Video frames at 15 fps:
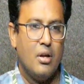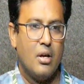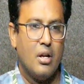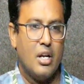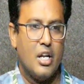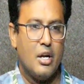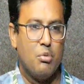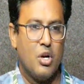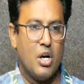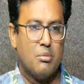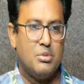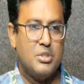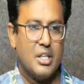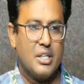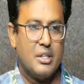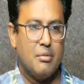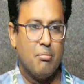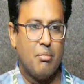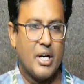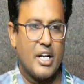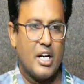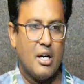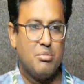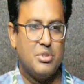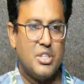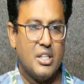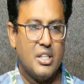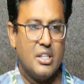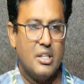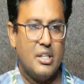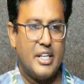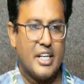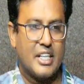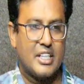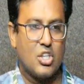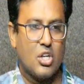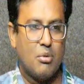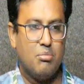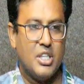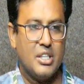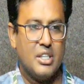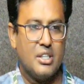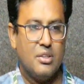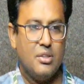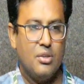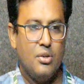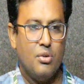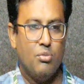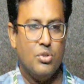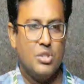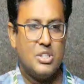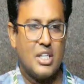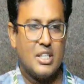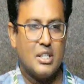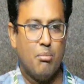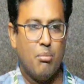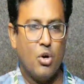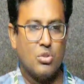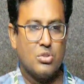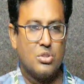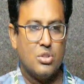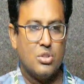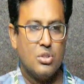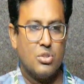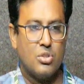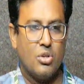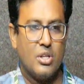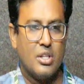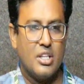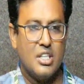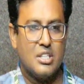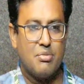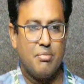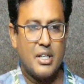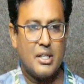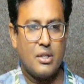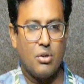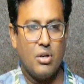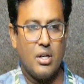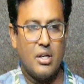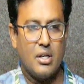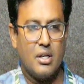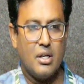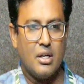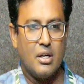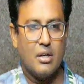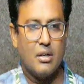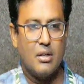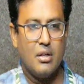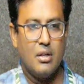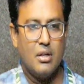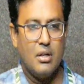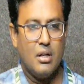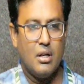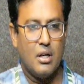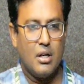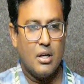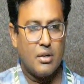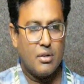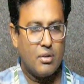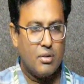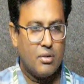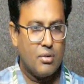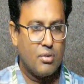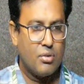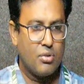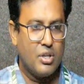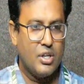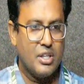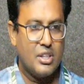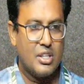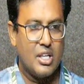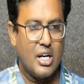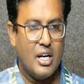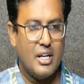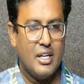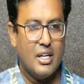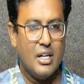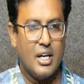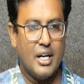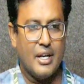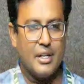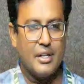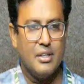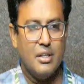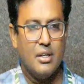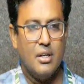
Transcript: label object, button object, text object, we set the bounds. So in this particular 23rd line